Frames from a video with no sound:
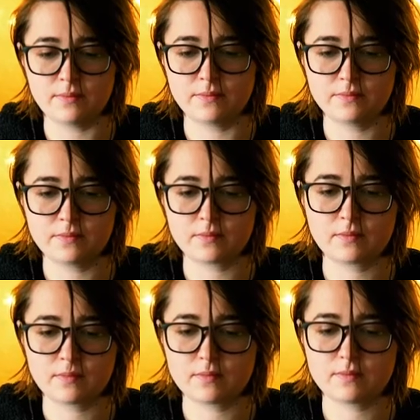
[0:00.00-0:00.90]

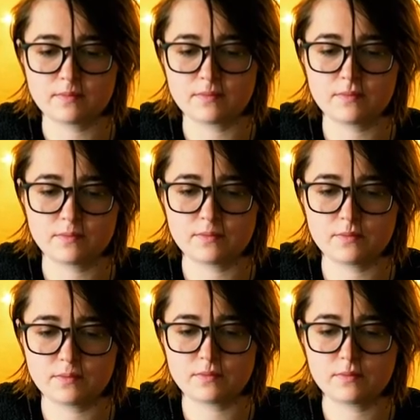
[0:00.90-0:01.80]

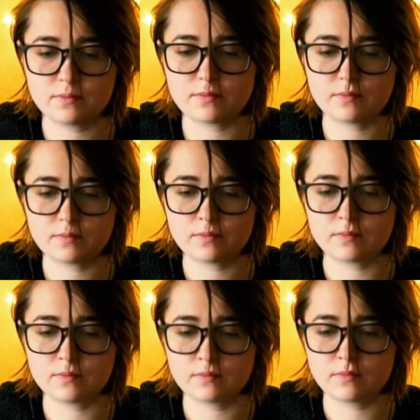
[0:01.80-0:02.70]

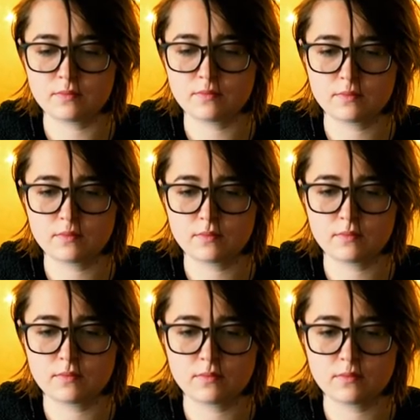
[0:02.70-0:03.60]

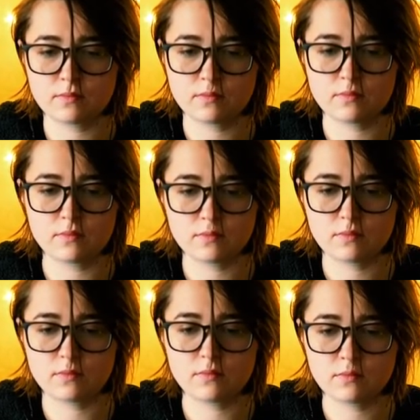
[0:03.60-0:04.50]

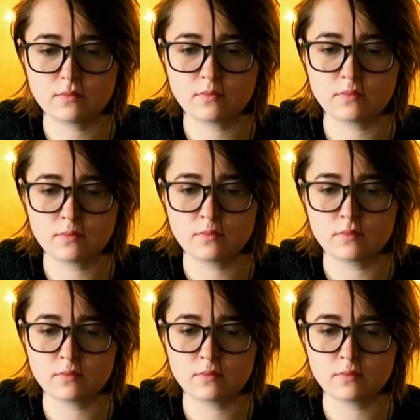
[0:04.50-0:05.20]
(silence)